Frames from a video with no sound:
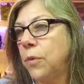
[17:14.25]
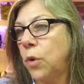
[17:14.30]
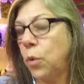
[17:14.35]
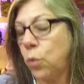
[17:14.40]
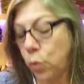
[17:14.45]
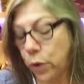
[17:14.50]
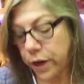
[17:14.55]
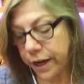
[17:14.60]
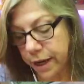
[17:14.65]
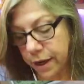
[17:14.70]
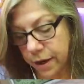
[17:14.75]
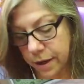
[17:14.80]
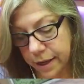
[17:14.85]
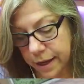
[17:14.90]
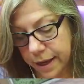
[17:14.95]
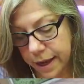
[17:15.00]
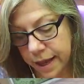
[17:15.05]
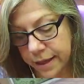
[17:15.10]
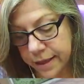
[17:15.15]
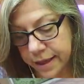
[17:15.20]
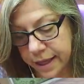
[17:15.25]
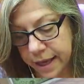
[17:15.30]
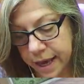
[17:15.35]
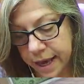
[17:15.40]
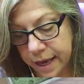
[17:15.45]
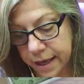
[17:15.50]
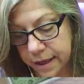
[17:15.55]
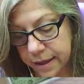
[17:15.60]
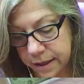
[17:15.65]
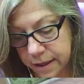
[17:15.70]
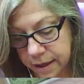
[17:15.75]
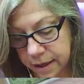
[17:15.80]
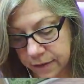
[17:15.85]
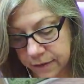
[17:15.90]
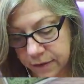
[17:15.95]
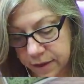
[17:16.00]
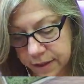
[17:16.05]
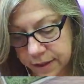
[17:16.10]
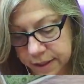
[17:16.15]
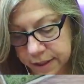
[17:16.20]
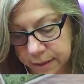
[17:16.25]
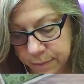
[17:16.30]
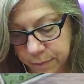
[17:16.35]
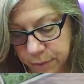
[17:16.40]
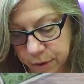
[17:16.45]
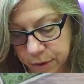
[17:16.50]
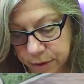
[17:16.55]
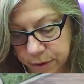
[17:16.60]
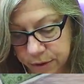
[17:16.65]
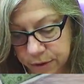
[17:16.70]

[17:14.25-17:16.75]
ring at the end of the zipper.